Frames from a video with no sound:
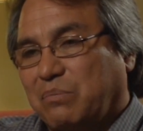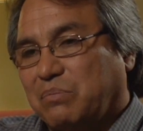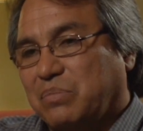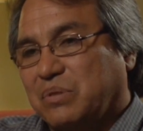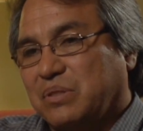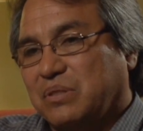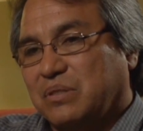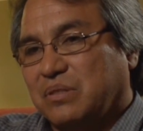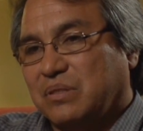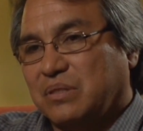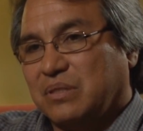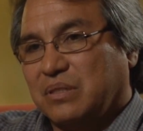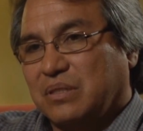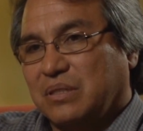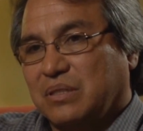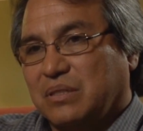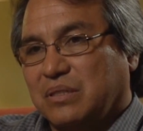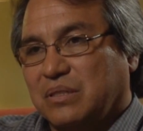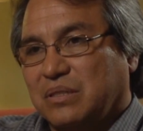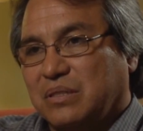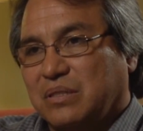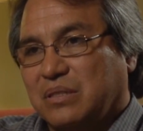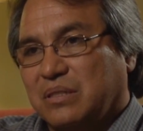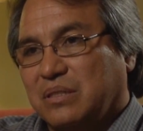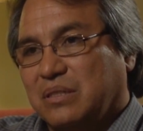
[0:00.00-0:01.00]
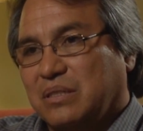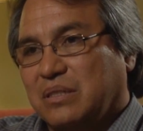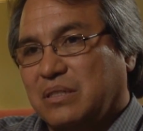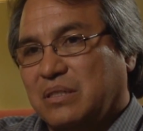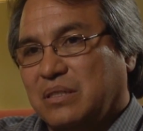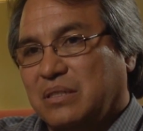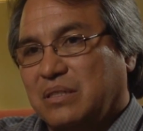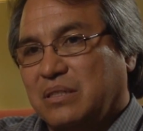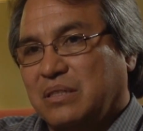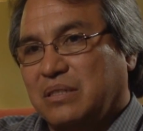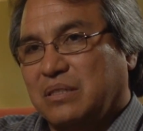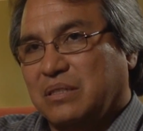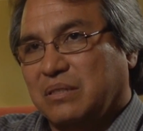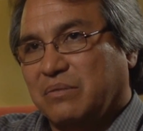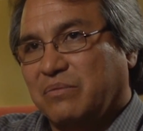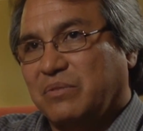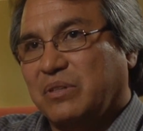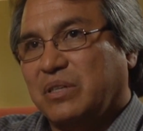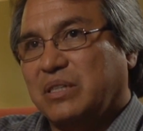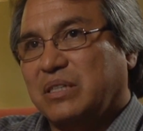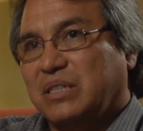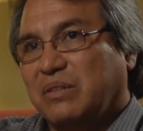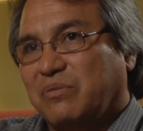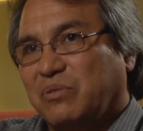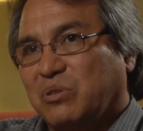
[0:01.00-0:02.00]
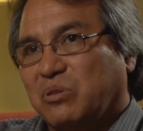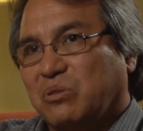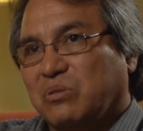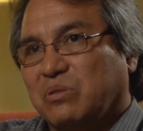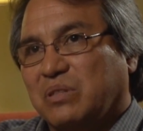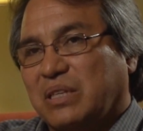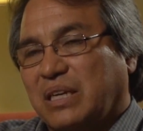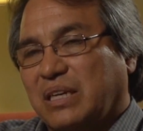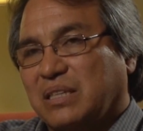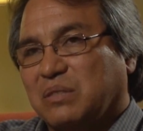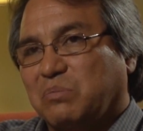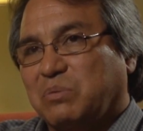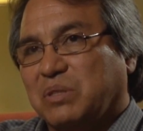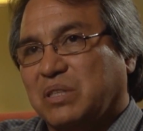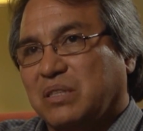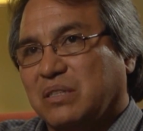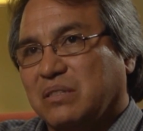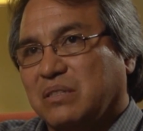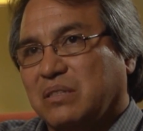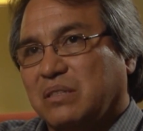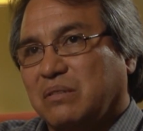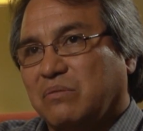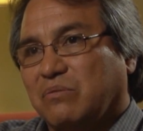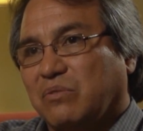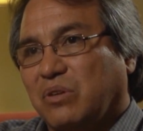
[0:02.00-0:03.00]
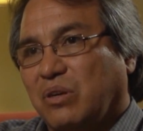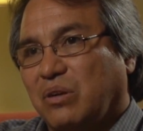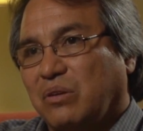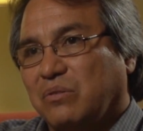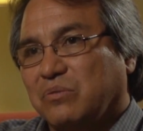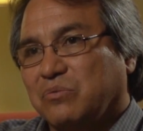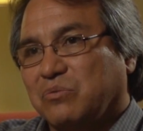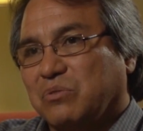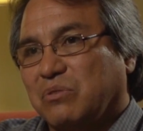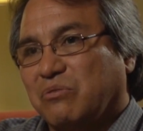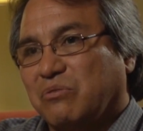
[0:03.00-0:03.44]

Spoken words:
is a very difficult task because it involves